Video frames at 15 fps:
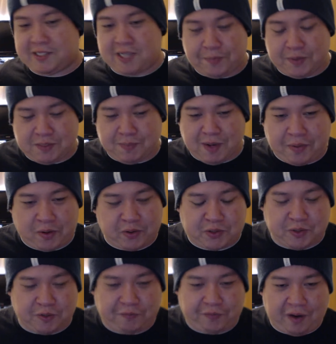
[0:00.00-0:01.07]
Next up is my
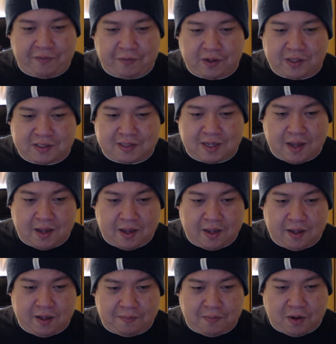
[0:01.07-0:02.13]
personal favorite
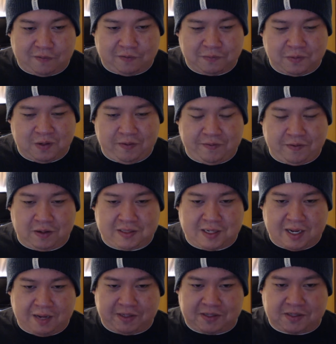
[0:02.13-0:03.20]
Marvel movie of all
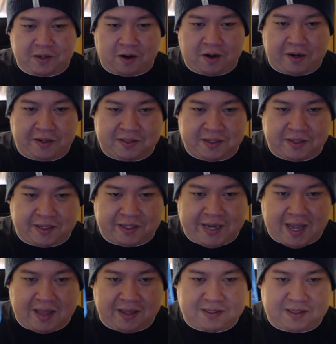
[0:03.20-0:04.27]
time. It's Guardians of the
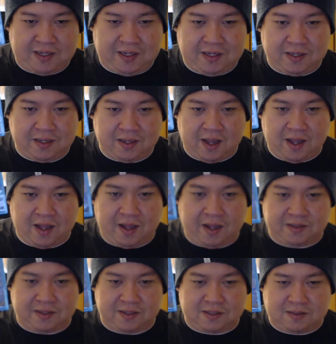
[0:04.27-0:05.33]
Galaxy.
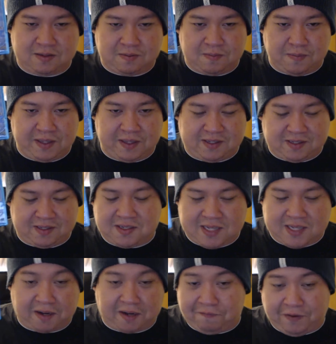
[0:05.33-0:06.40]
To me, this is the
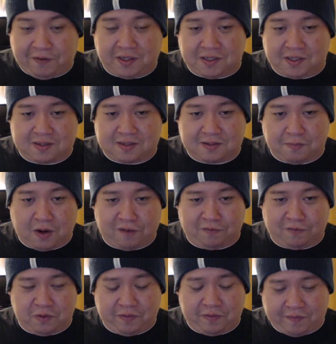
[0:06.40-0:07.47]
second funniest
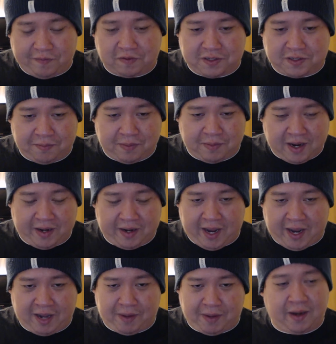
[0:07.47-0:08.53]
Marvel movie I've ever seen, behind
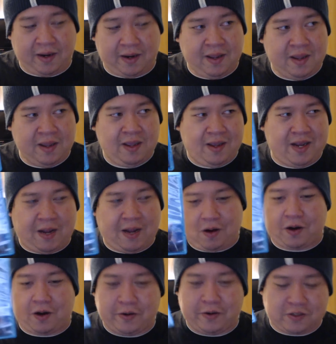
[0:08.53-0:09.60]
Ant-Man. And I'd
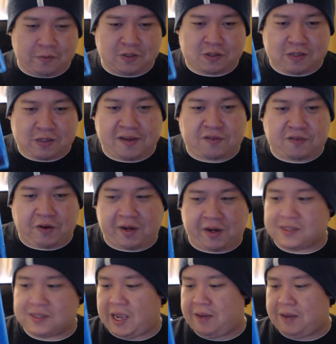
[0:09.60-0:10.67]
argue it's almost as
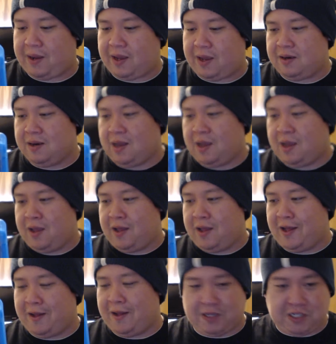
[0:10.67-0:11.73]
funny as Ant-Man.
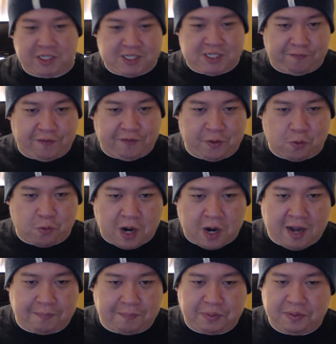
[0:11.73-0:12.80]
It's just a fun
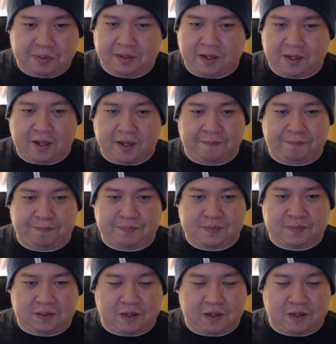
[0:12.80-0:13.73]
romp. I